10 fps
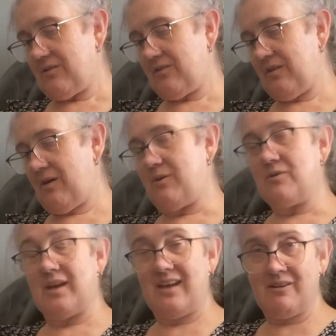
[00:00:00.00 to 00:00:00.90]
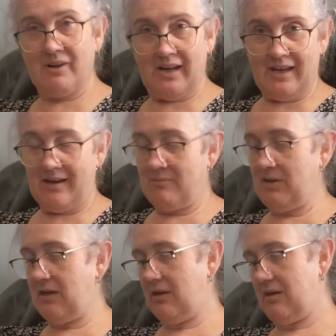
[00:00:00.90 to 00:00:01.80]
So here I am,
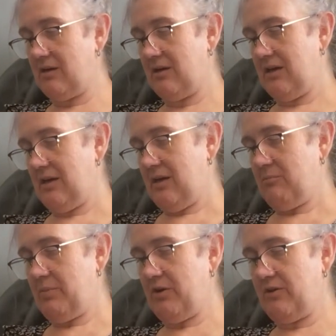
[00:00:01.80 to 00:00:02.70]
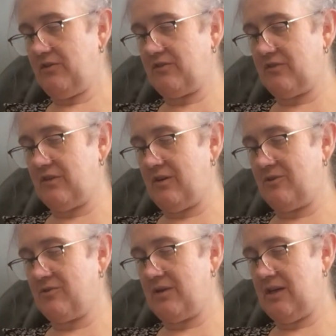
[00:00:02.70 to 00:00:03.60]

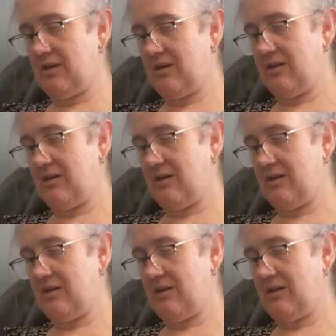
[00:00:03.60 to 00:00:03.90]
post-surgery,